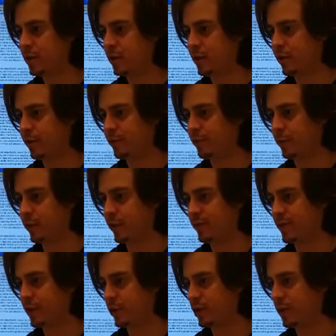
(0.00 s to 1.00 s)
Therefore,
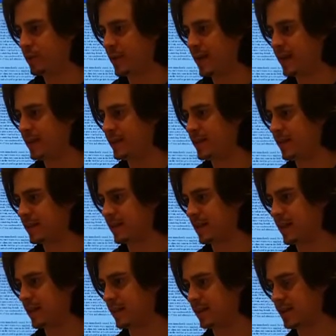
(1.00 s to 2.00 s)
if they were commanded
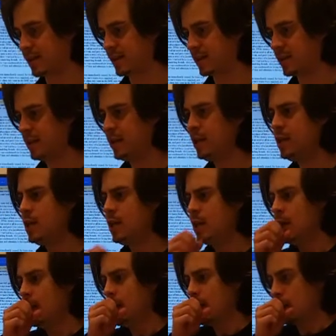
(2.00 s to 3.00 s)
nothing else,
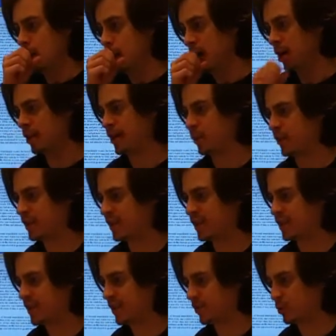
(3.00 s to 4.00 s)
they went to
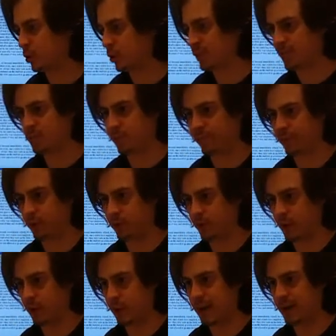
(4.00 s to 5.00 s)
see the boys
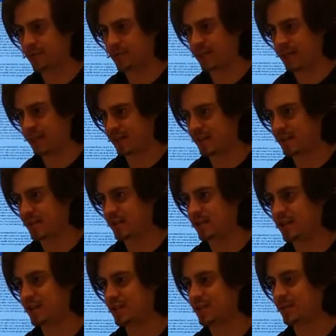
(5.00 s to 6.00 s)
perform their exercise, to
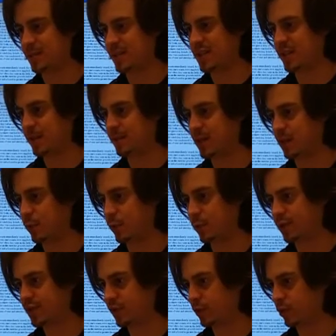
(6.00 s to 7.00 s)
teach them something
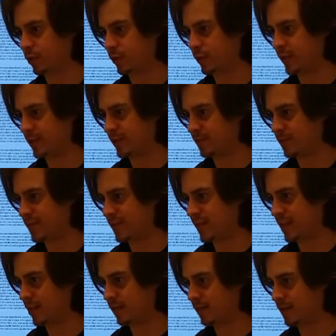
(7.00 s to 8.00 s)
or to learn it
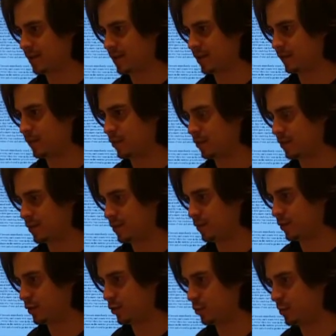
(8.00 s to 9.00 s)
themselves of those
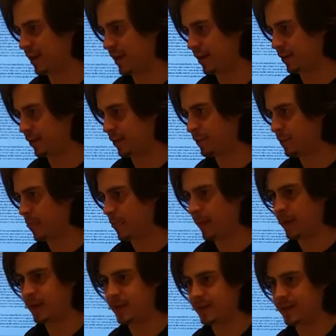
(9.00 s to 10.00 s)
who knew better.
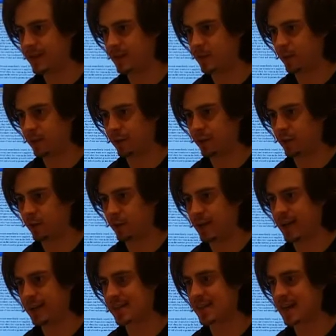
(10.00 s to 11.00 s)
And indeed, one of the
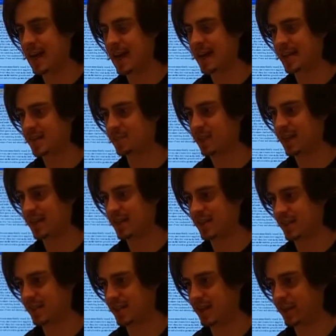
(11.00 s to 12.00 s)
greatest and highest
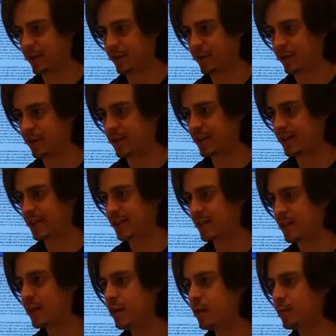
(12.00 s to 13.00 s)
blessings
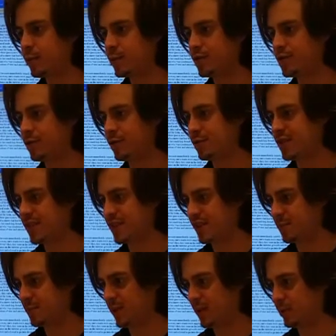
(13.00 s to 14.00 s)
Lycurgus produced
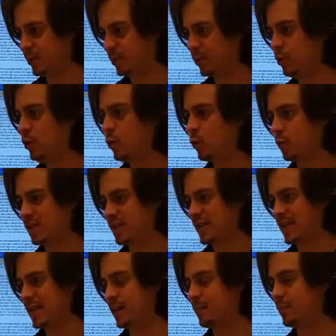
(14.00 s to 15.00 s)
his people was
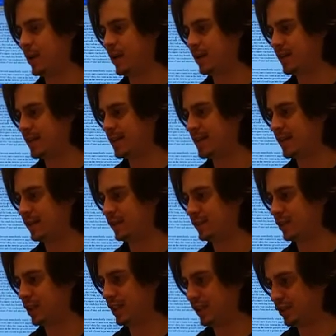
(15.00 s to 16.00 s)
the abundance
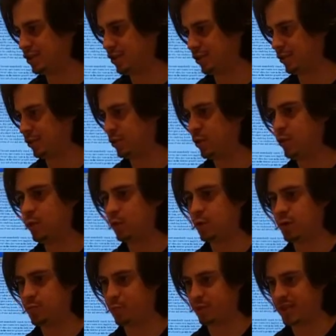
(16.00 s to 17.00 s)
of leisure
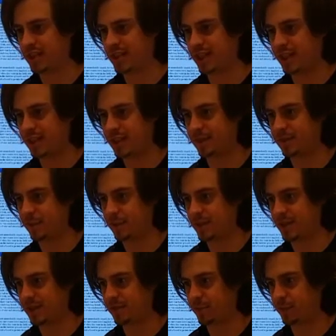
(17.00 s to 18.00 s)
which proceeded
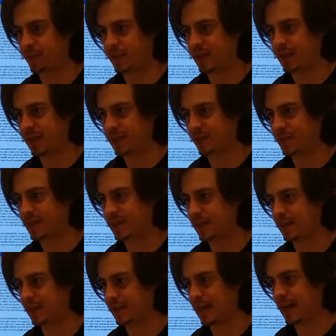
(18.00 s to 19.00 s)
from his forbidding them to
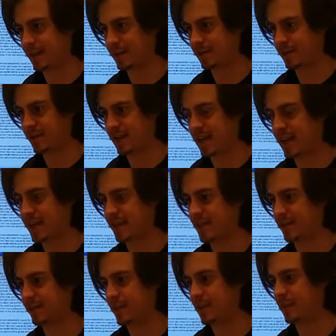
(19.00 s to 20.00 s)
the
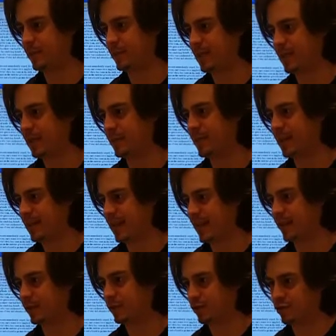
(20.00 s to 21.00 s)
exercise of any mean and
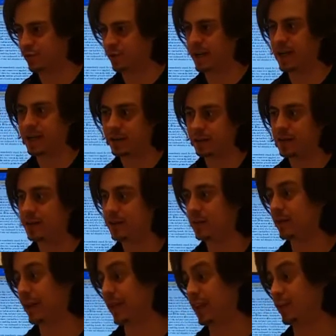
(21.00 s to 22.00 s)
mechanical trade,
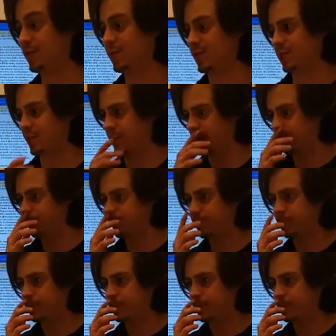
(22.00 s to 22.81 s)
like usury.